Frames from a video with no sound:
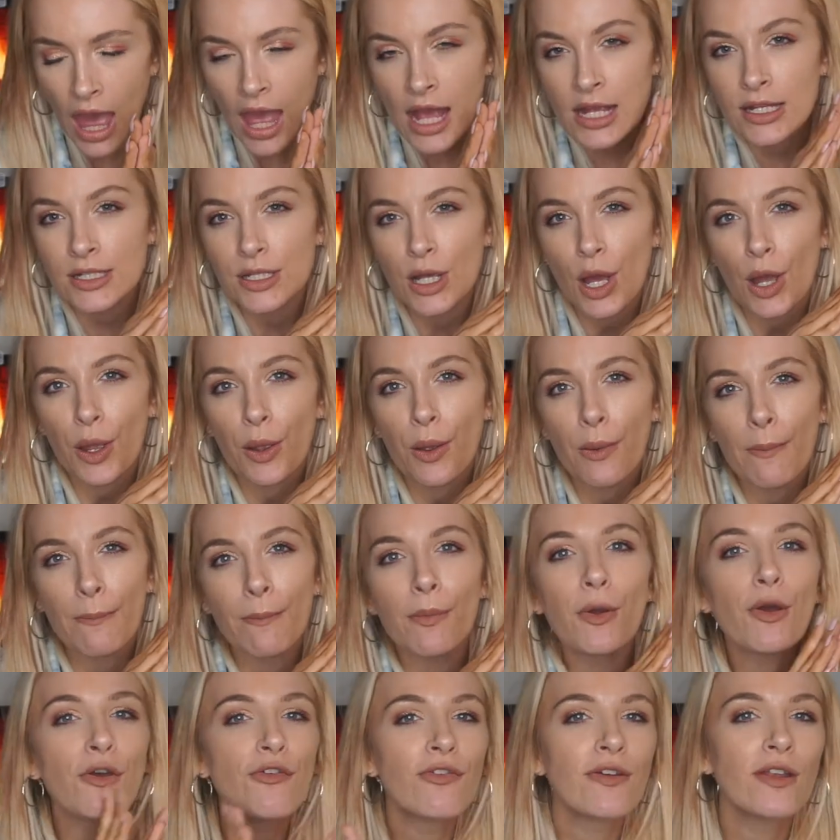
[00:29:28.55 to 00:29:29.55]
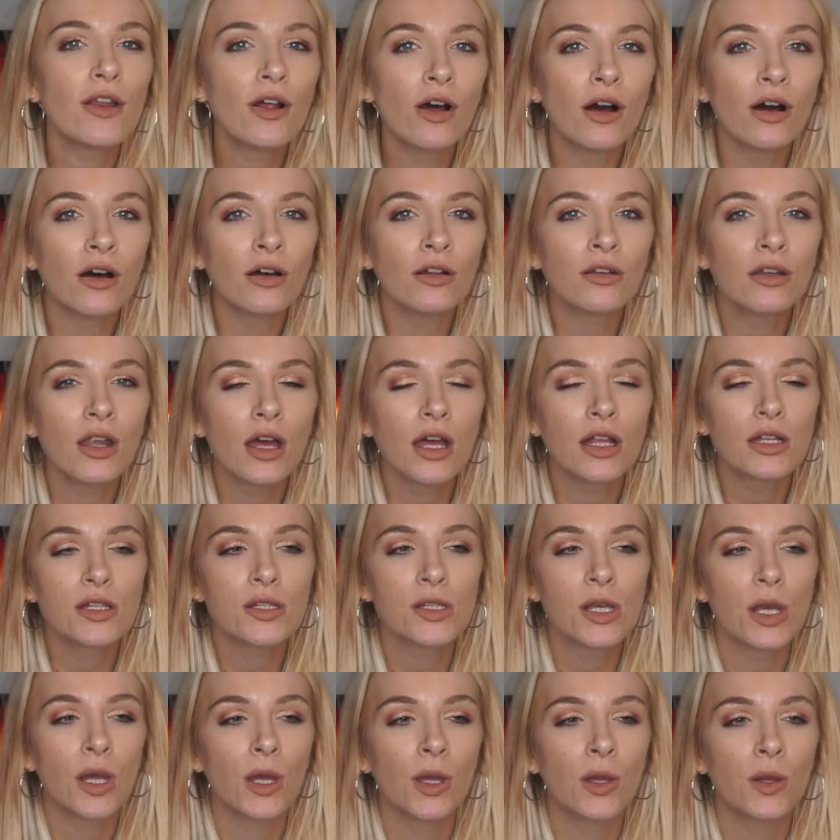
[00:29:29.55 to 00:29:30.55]
So moving on
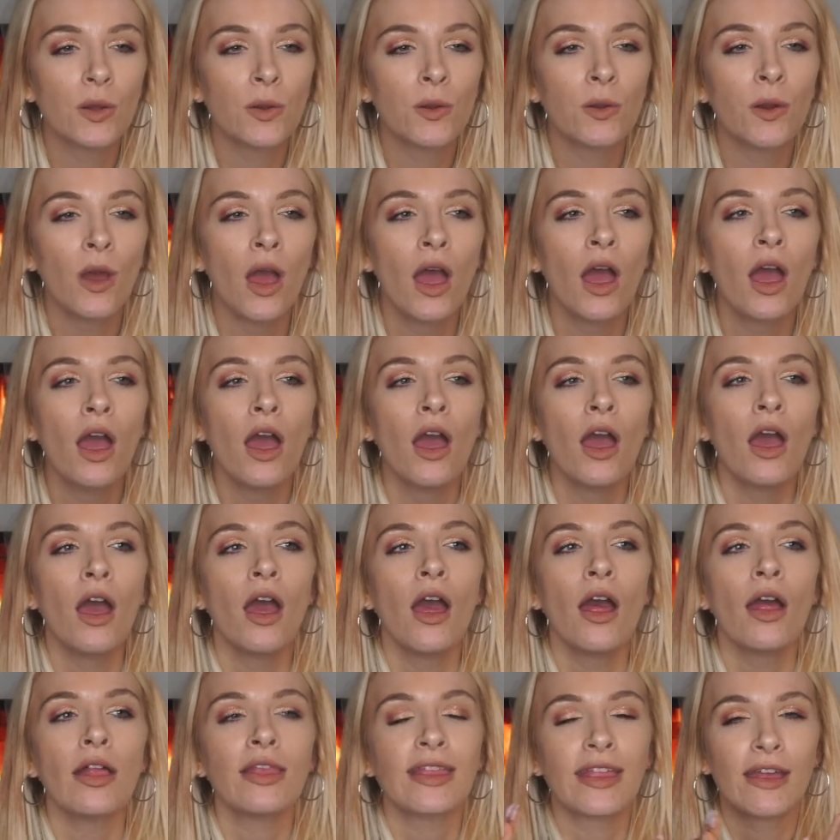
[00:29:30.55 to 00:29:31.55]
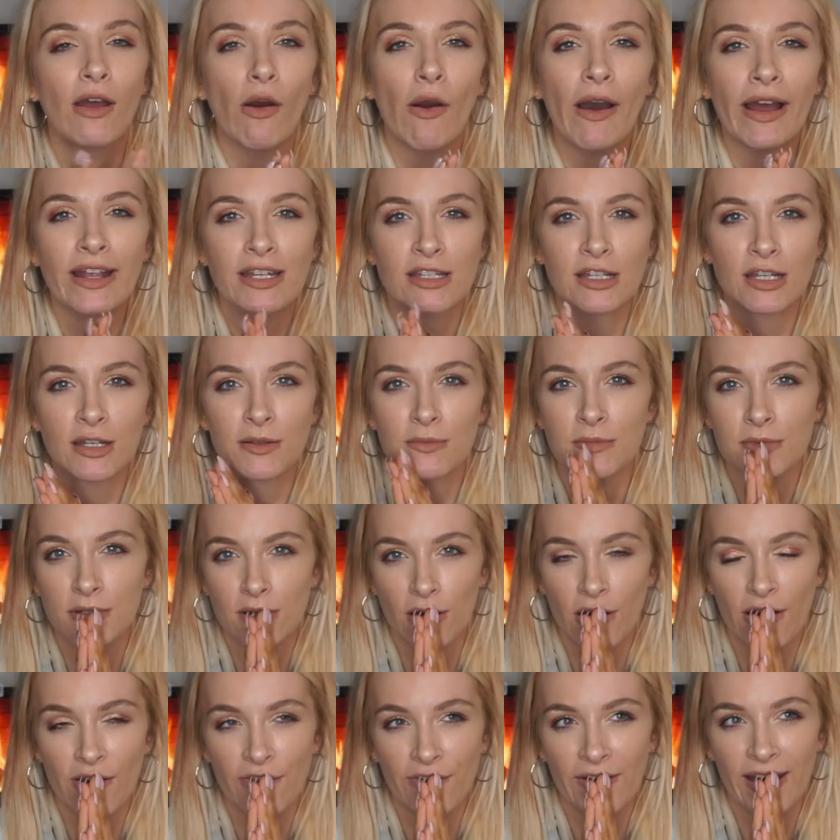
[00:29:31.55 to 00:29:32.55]
to the items
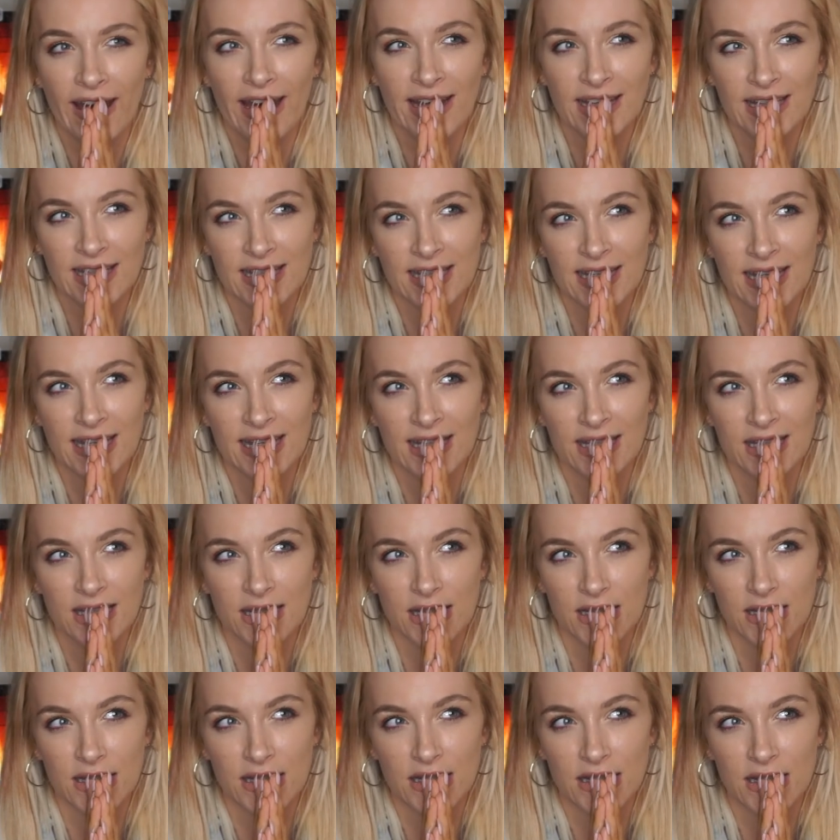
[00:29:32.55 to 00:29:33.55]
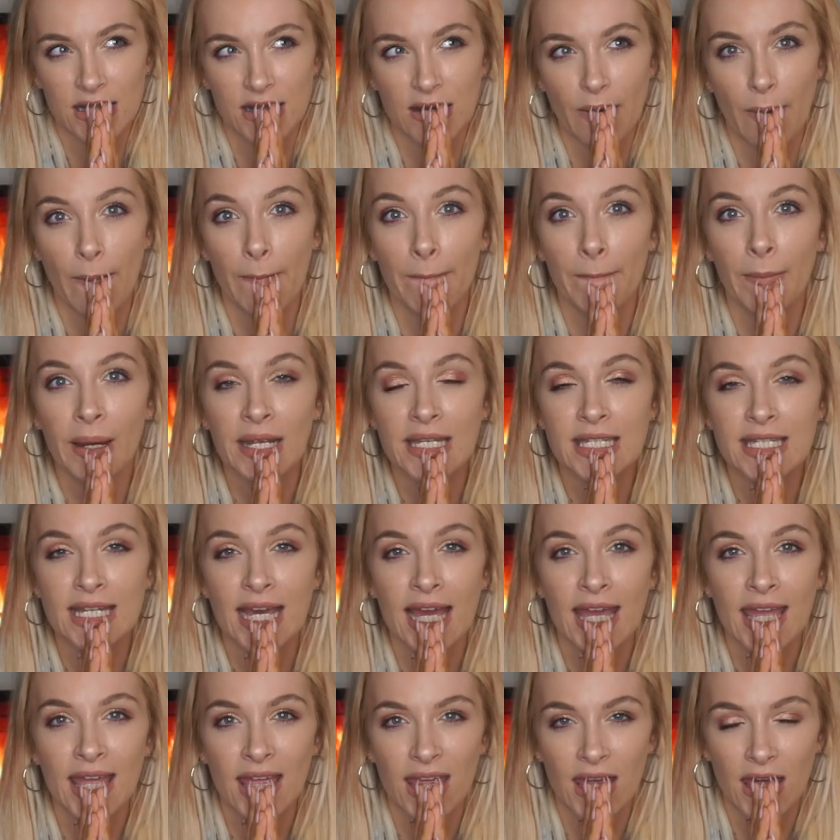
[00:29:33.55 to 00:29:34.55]
I've had since
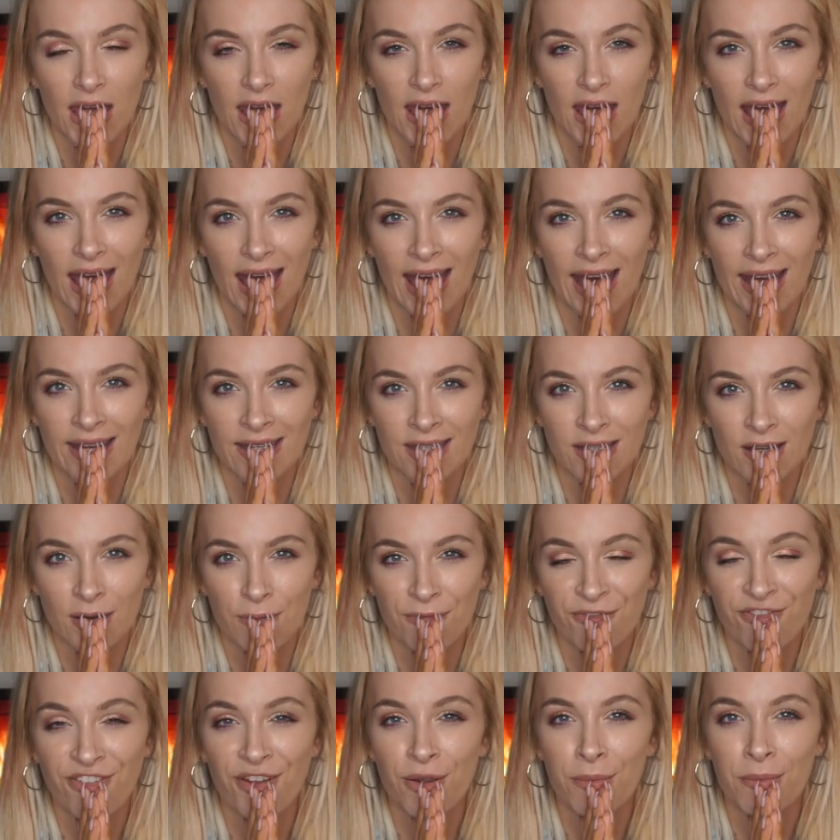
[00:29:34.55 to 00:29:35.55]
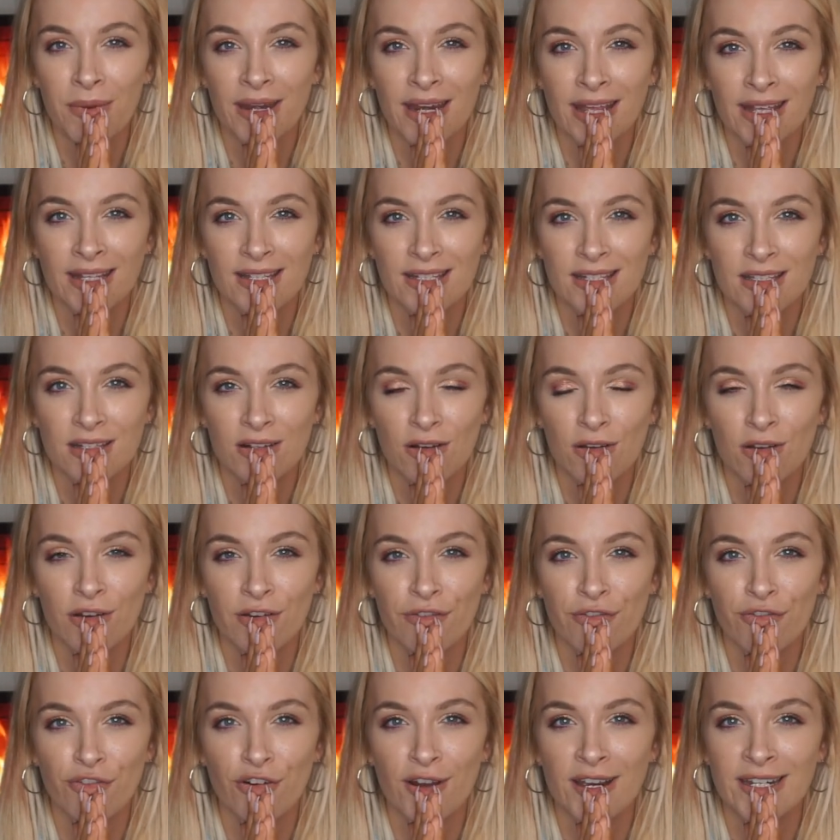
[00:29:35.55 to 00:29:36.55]
Monday, and I'm filming this on a
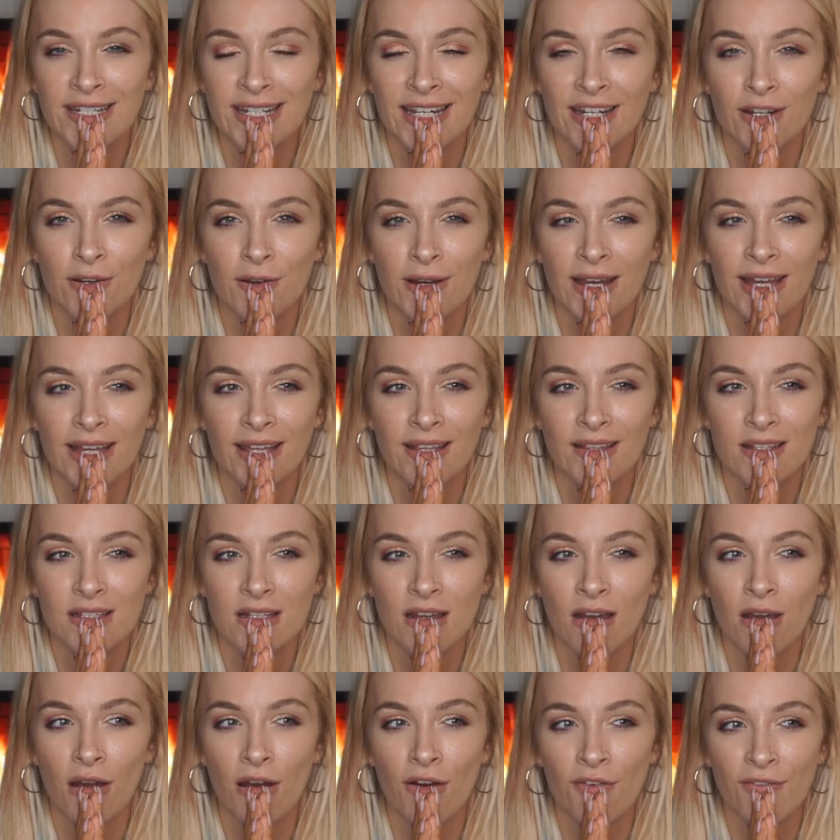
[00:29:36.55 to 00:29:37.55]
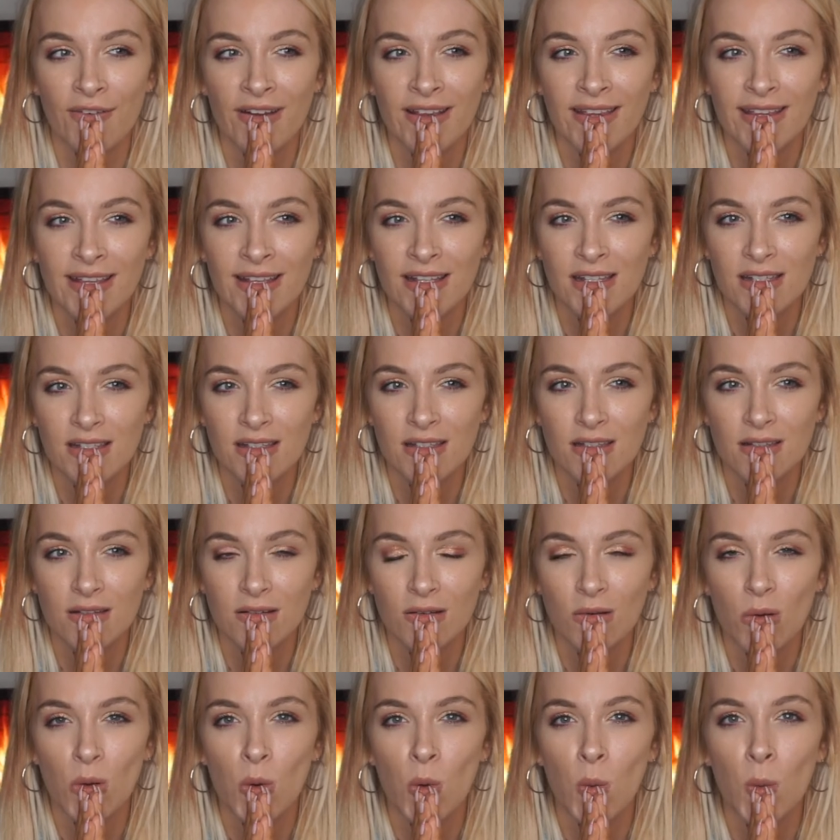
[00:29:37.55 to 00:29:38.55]
Friday night. So I've had this
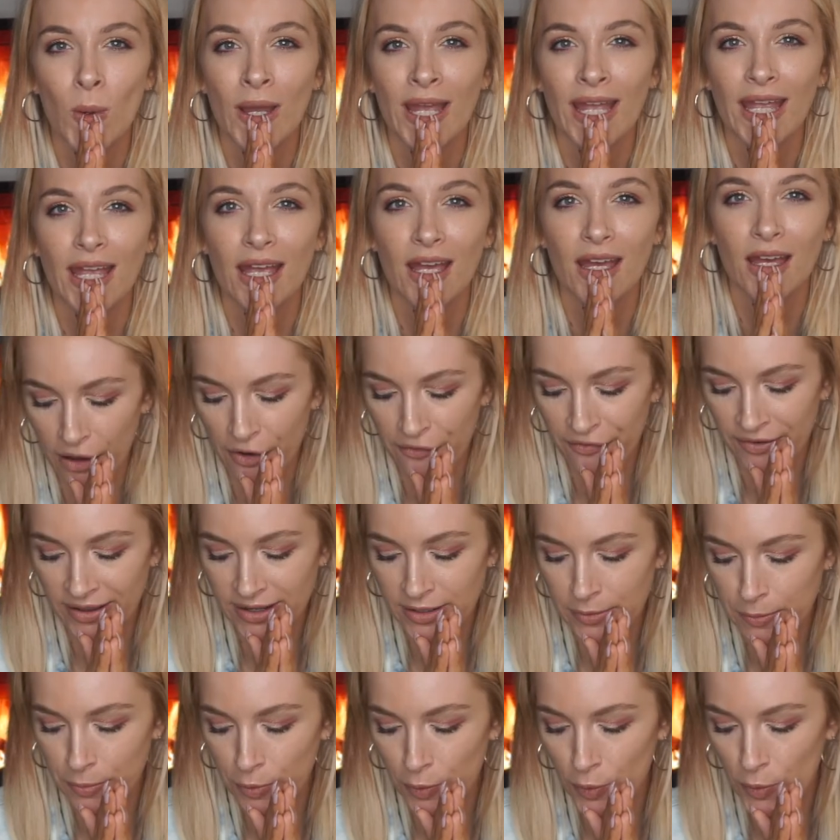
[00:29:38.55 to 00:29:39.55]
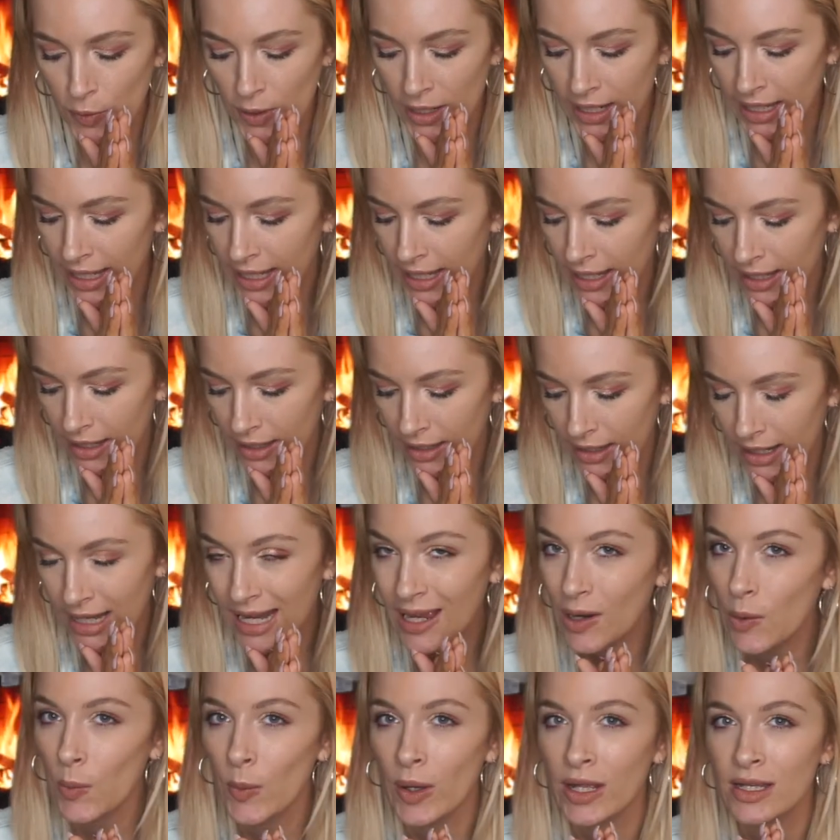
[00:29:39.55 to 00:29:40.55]
all week. I've had poorly
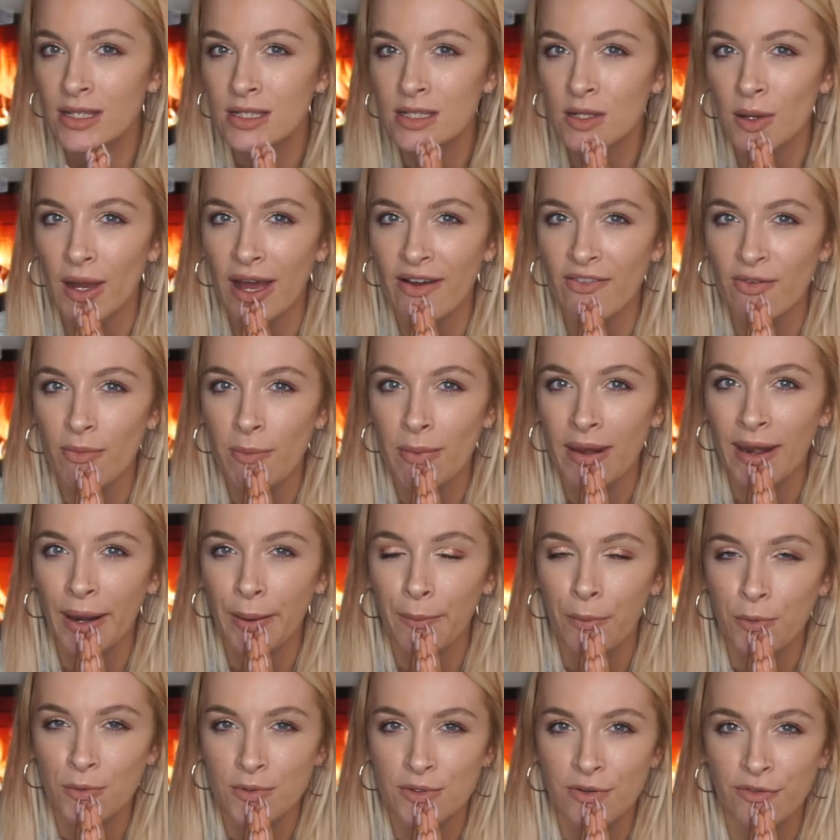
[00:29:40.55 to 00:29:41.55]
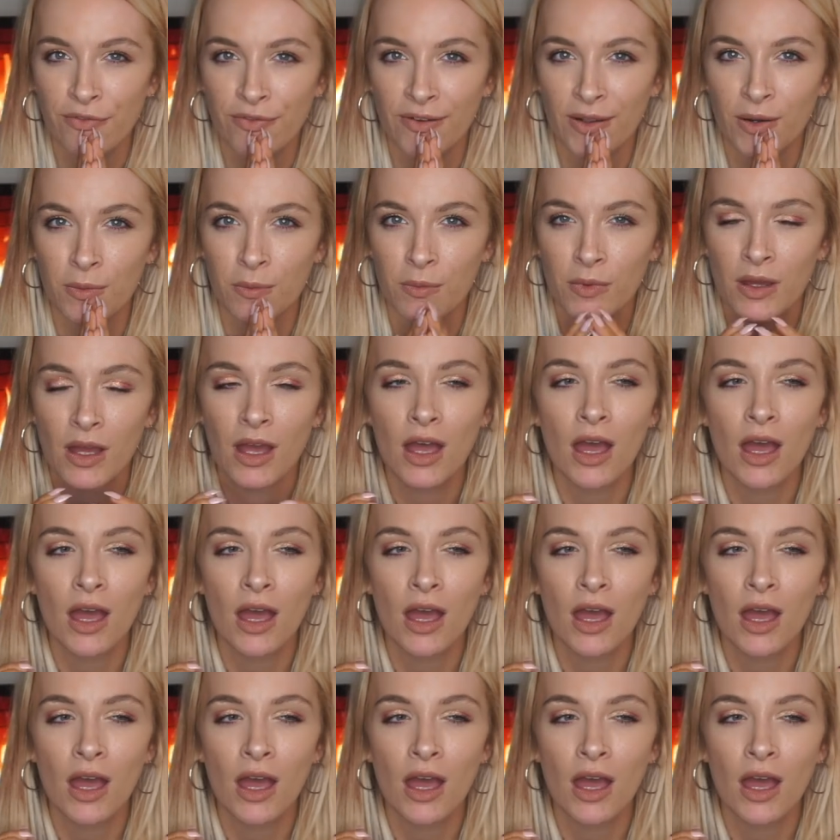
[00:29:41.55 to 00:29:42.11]
little ones, so I haven't been able to film.